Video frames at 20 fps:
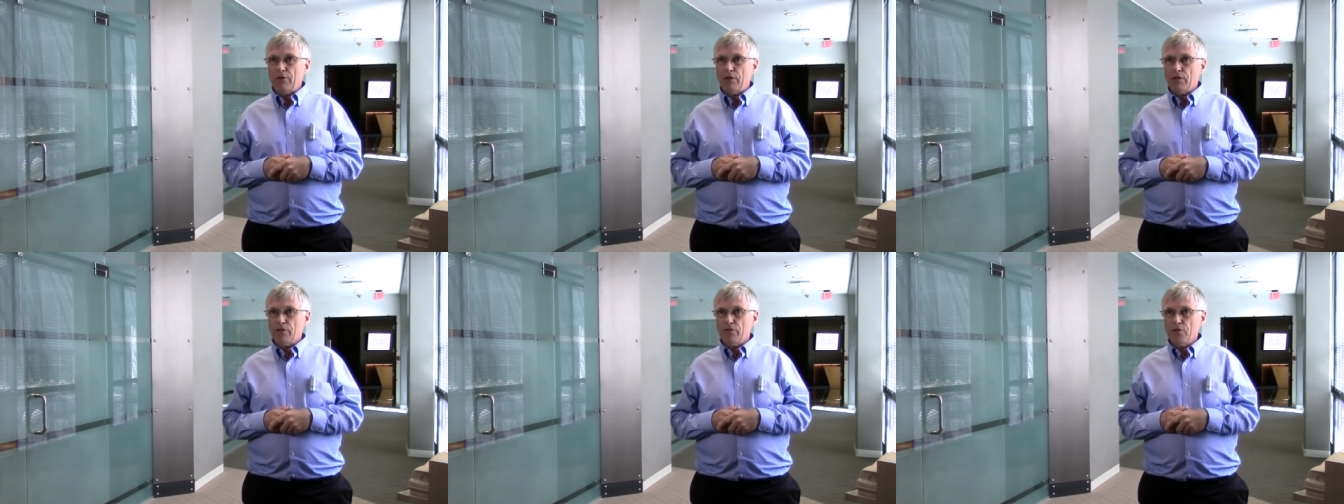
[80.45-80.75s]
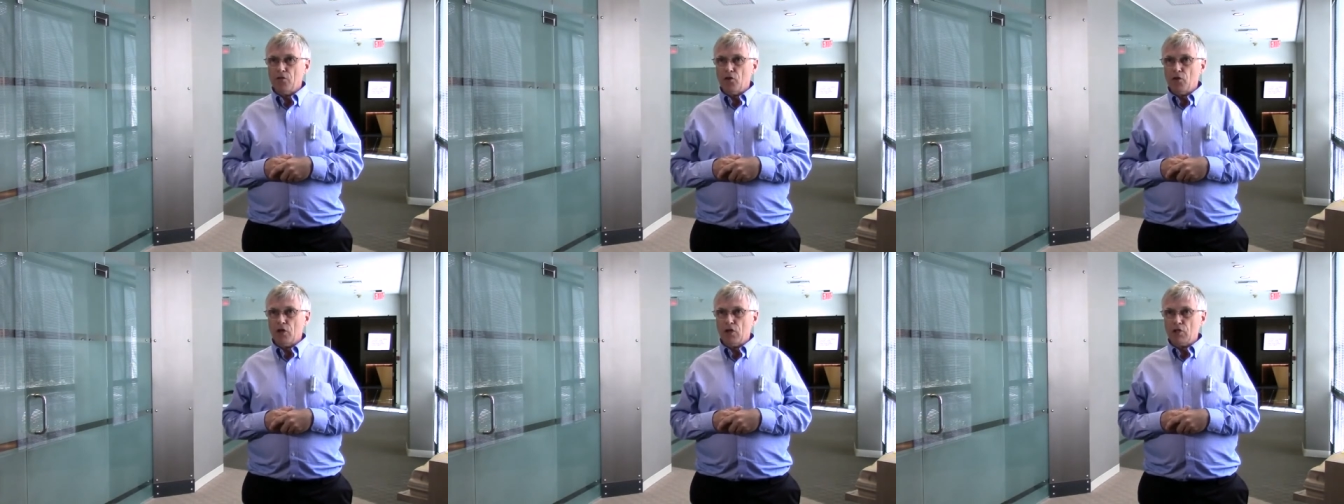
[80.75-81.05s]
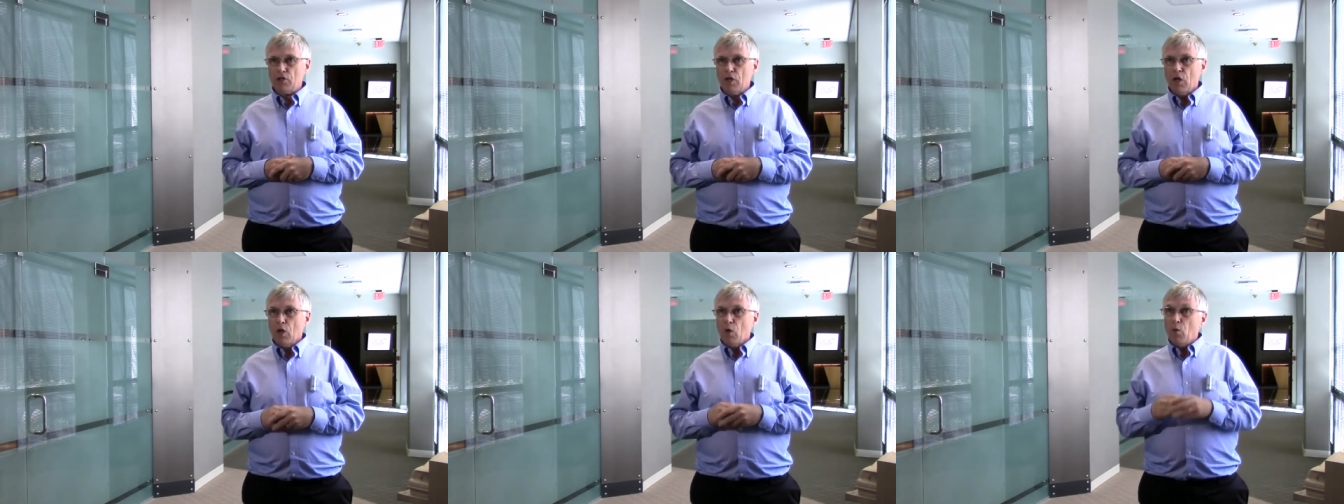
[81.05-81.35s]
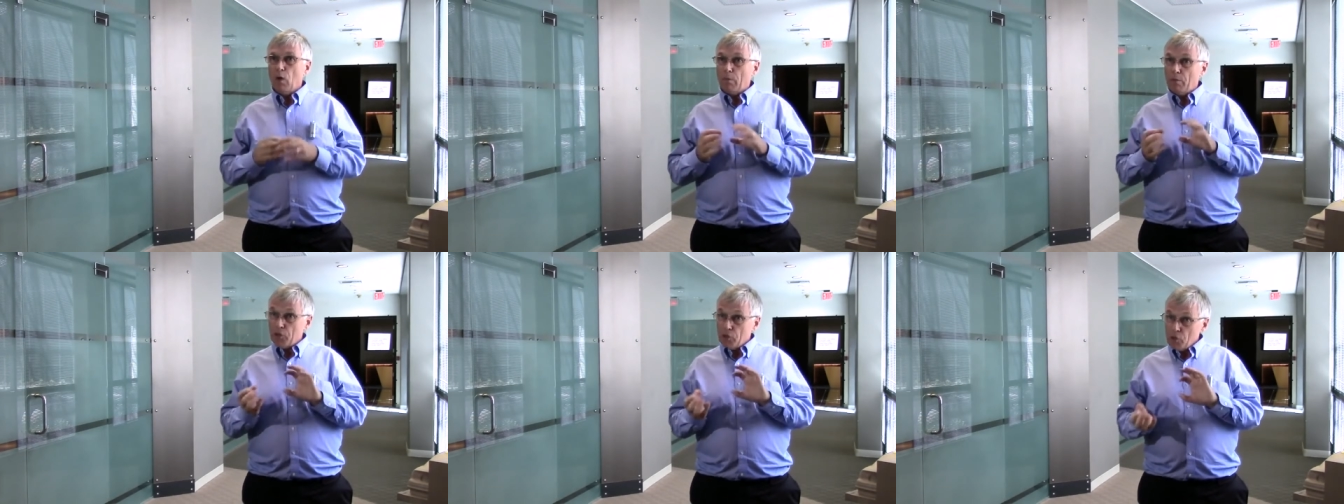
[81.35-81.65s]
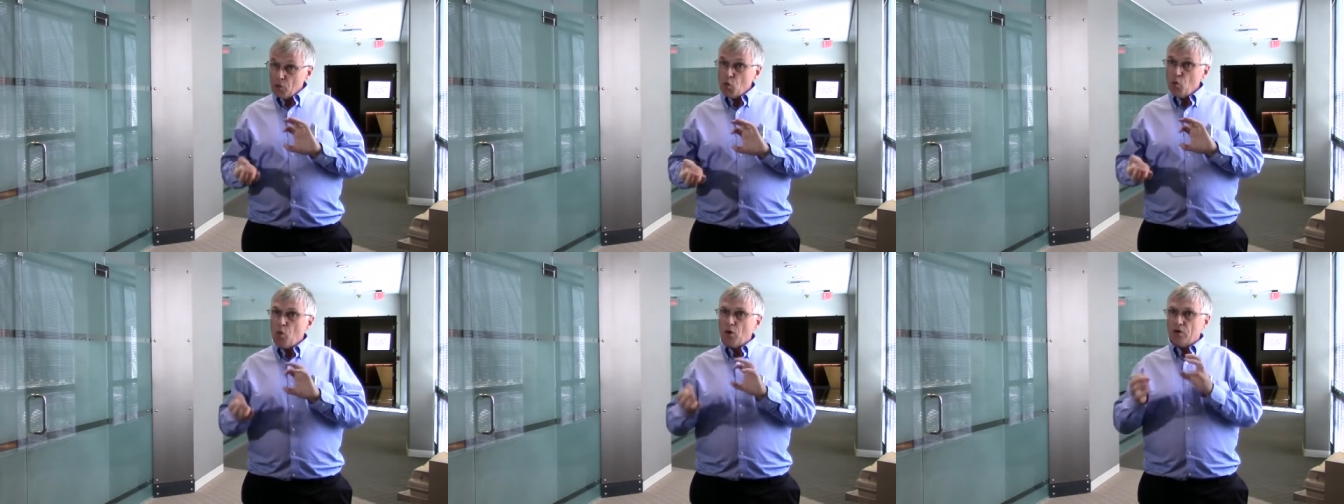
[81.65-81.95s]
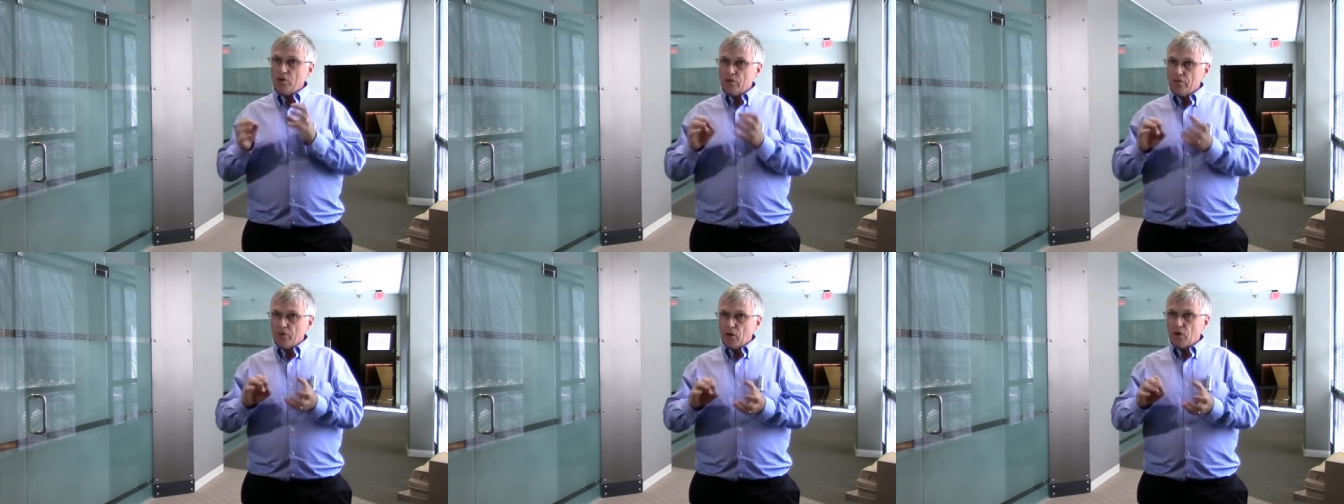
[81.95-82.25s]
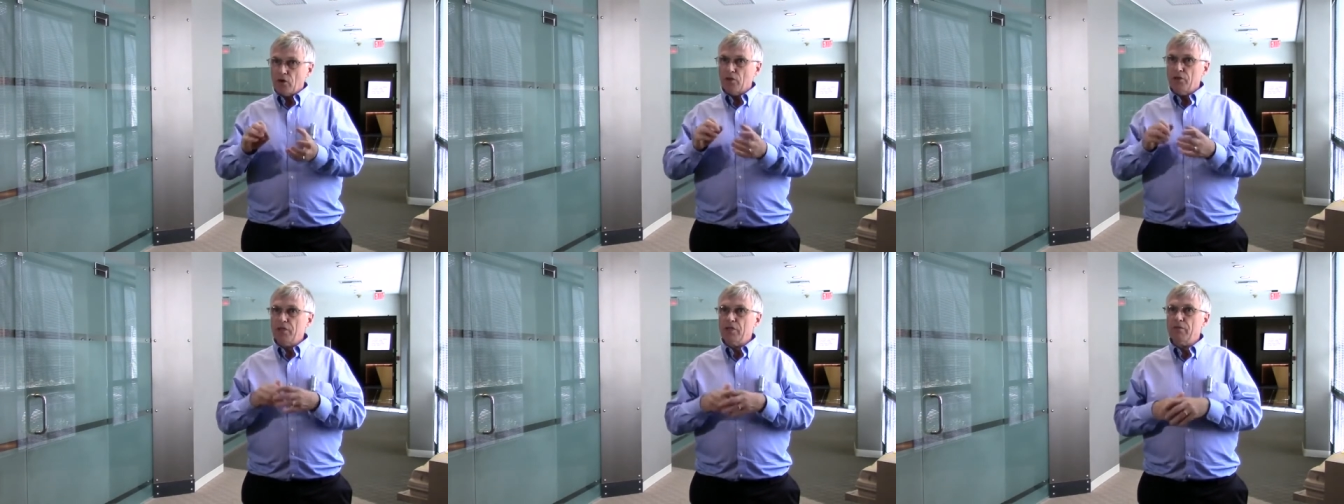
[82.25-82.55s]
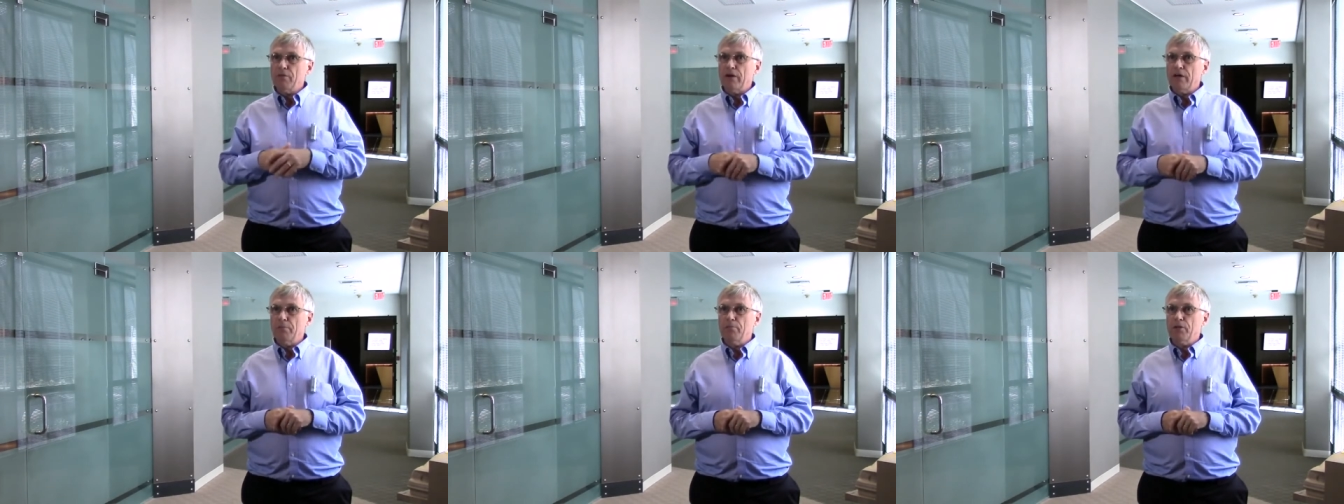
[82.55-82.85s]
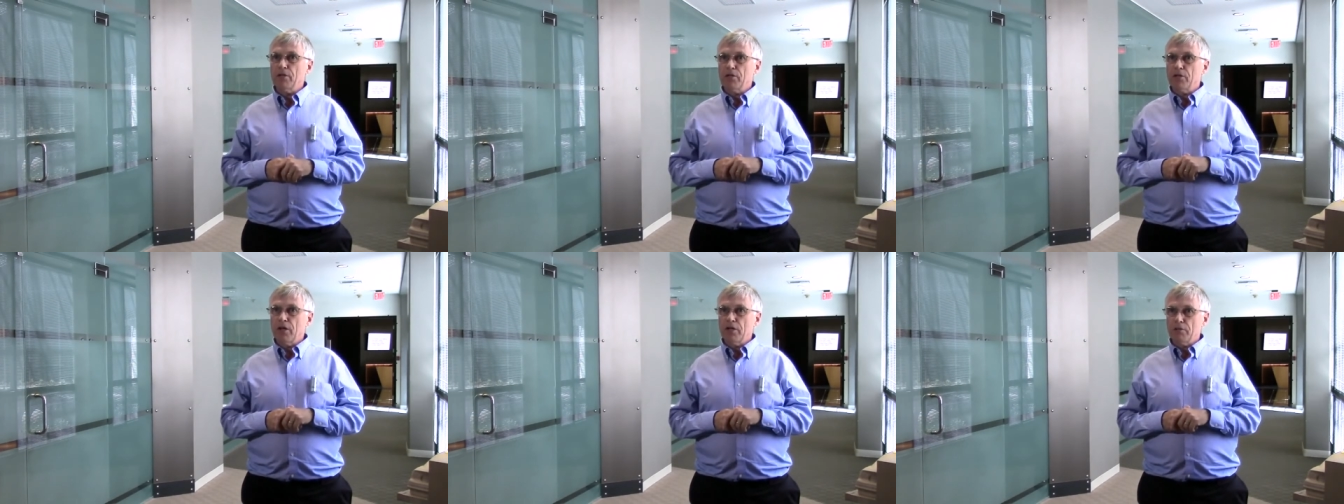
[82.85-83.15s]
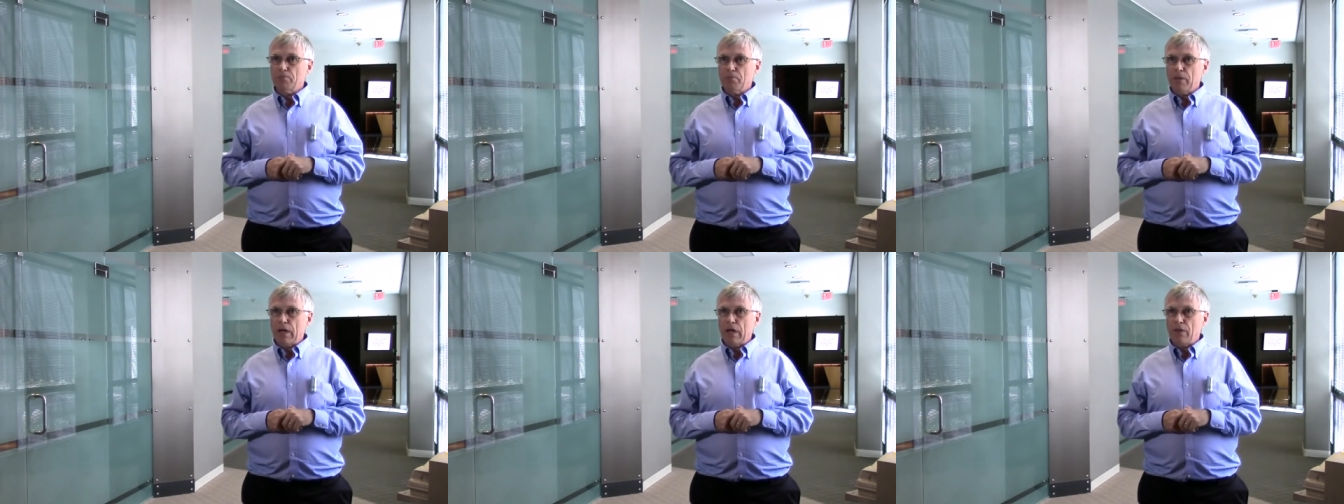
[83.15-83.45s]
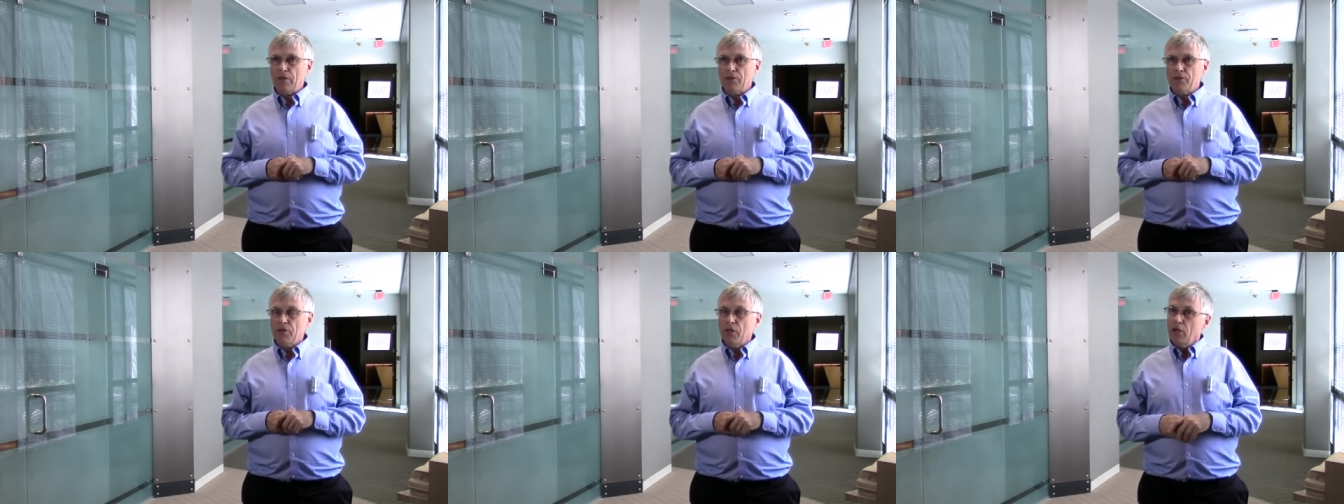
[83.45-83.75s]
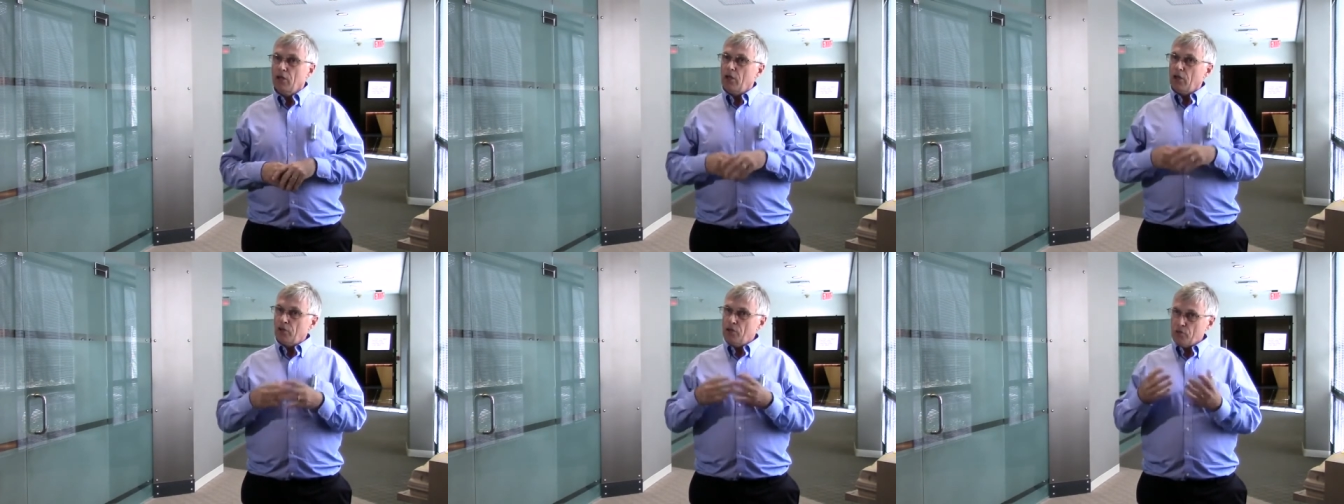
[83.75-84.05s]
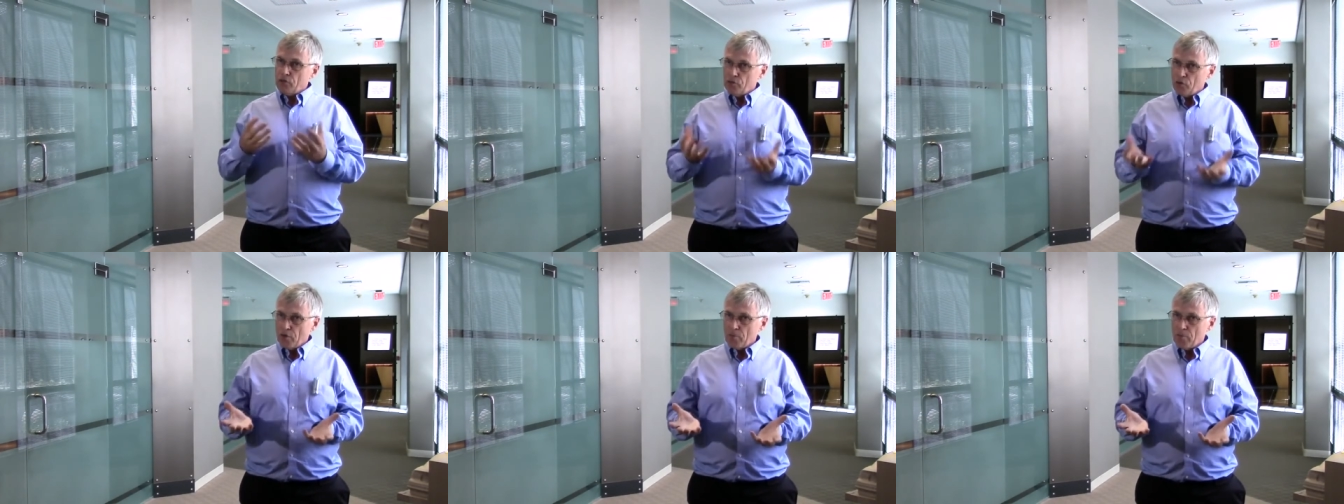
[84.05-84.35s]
areas for us where we do want to follow these very precise paths and use